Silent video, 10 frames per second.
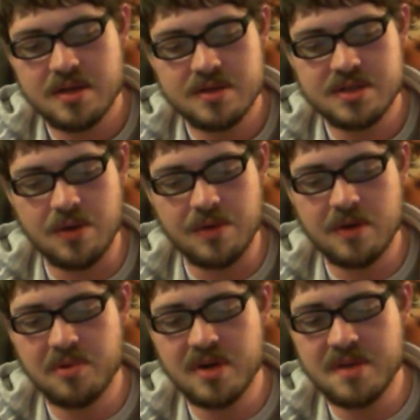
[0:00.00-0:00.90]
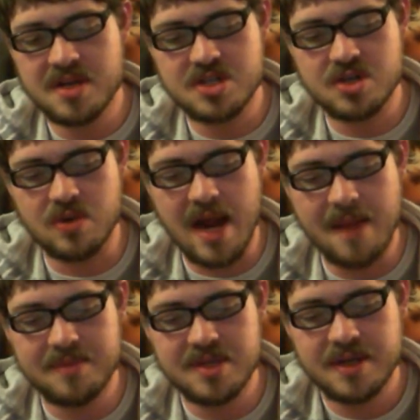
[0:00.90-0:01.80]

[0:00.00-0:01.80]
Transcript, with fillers: So they're pretty much trapped.